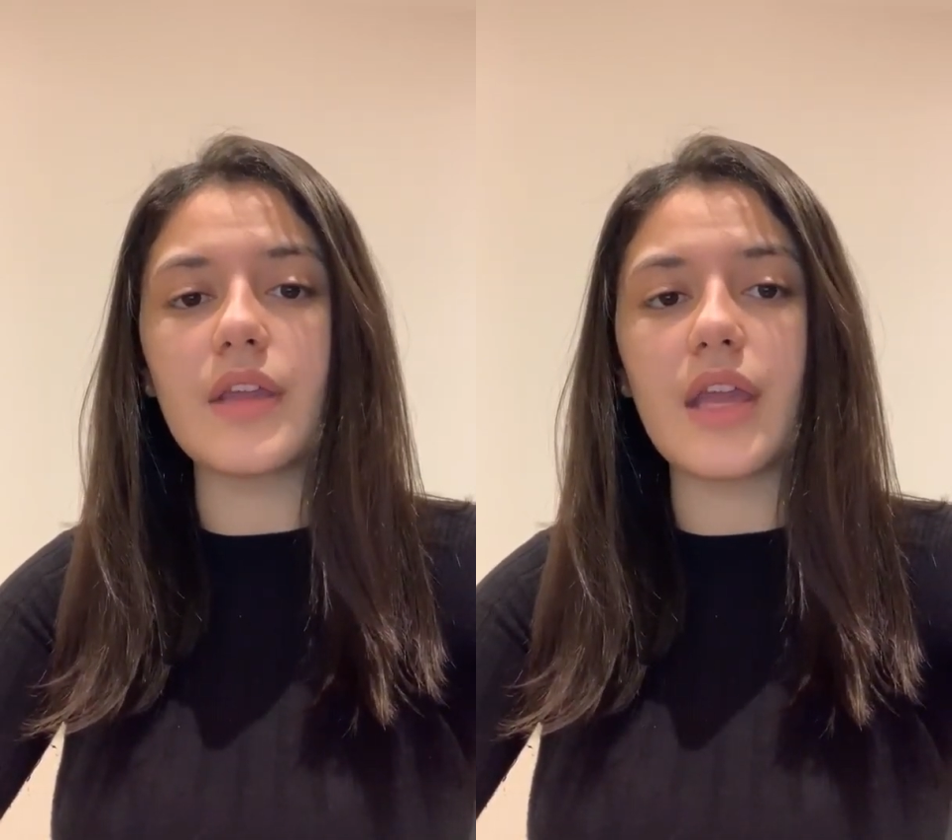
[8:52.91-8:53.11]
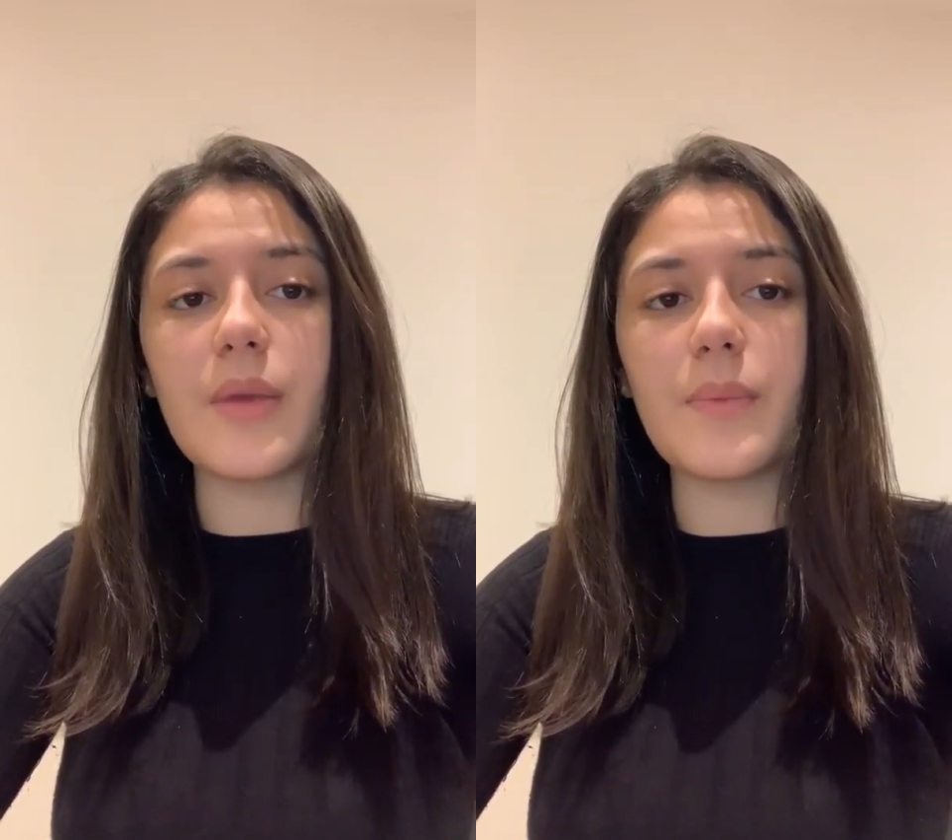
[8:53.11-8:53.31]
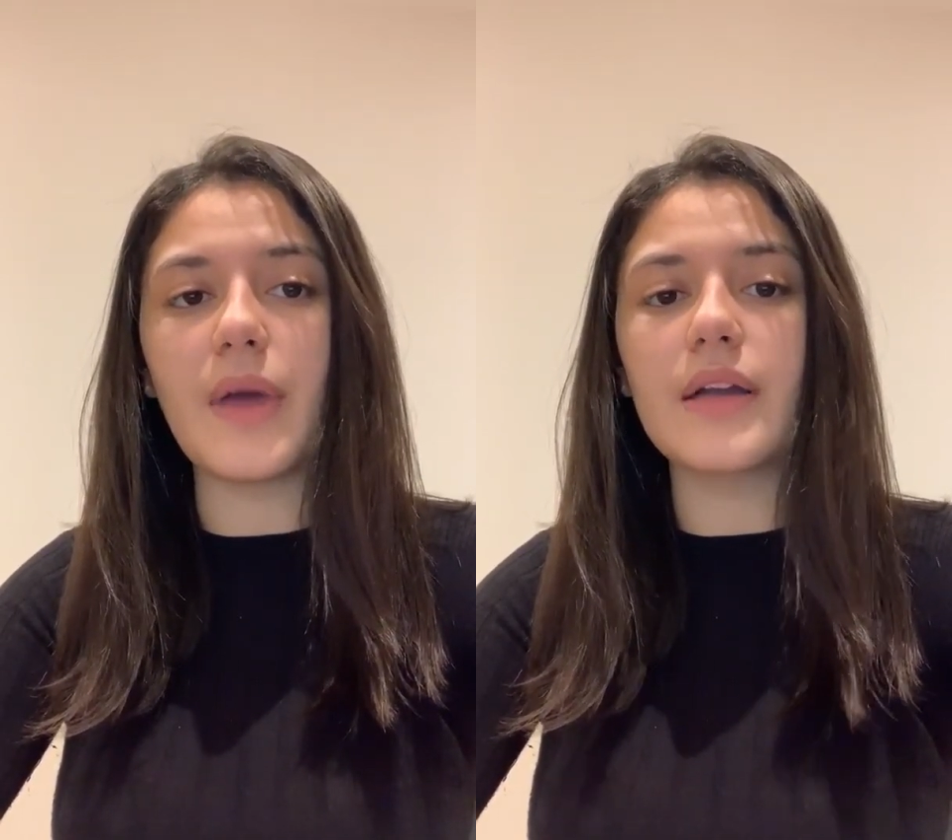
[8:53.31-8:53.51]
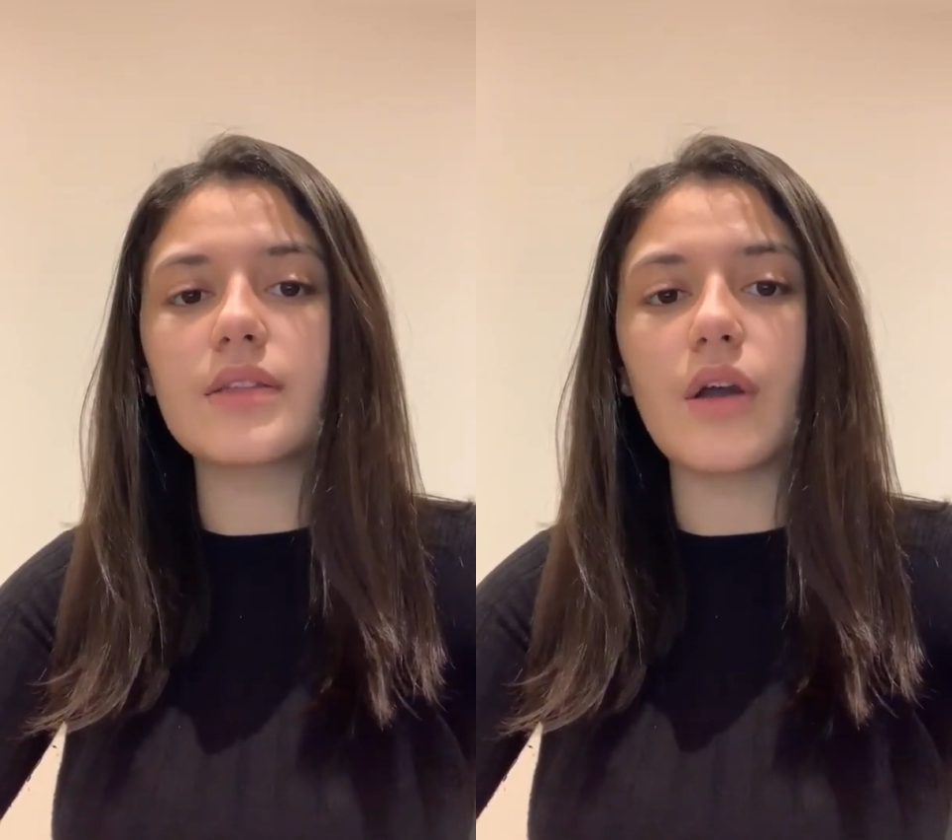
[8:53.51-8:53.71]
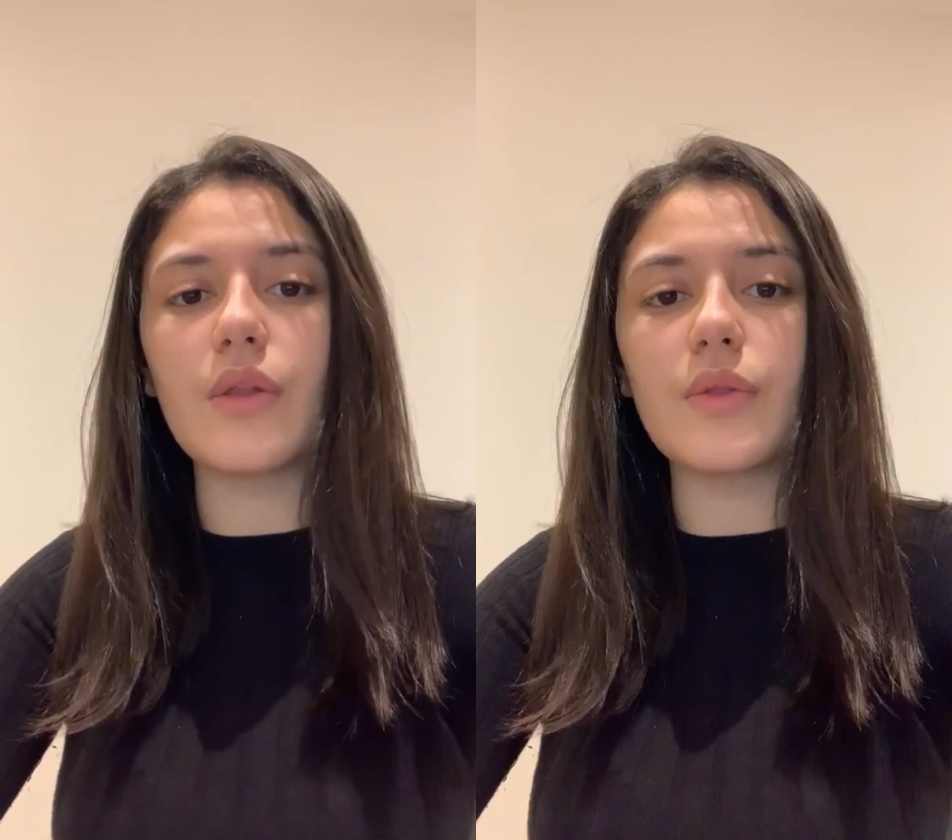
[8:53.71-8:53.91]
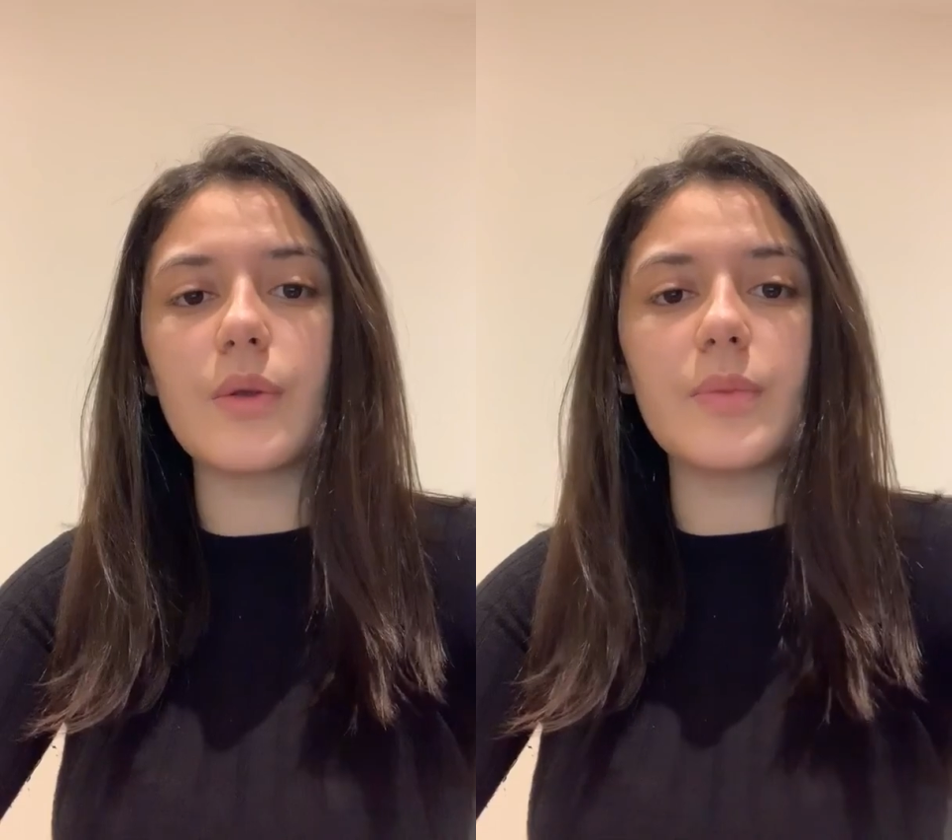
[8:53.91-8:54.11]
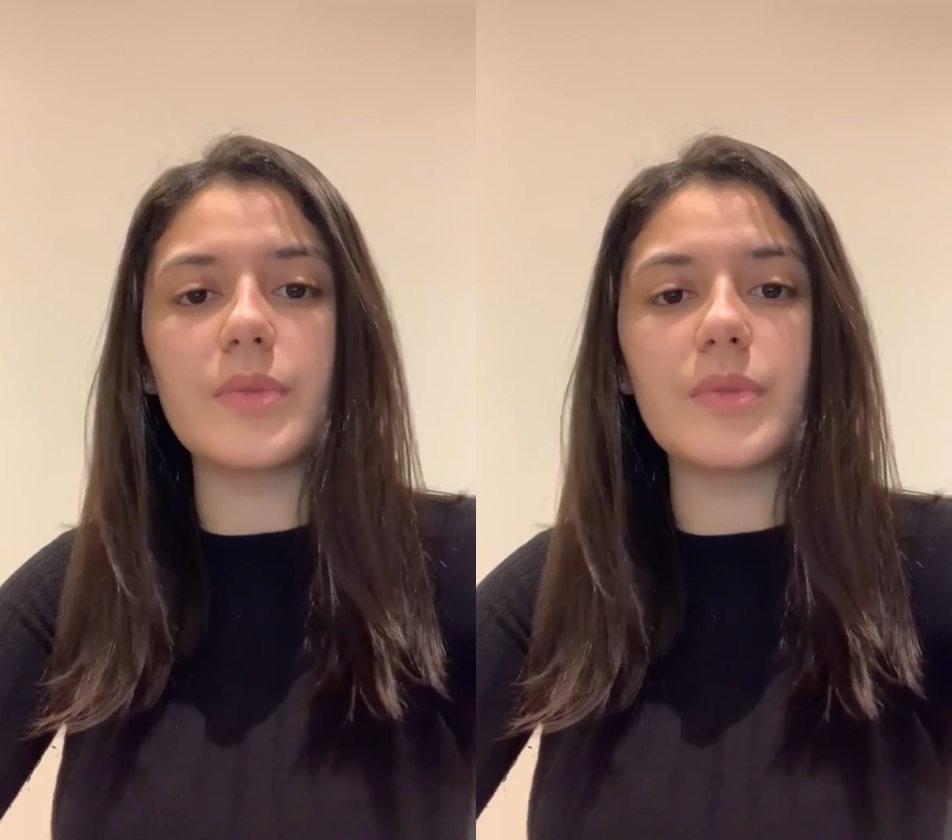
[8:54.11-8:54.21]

the impact on the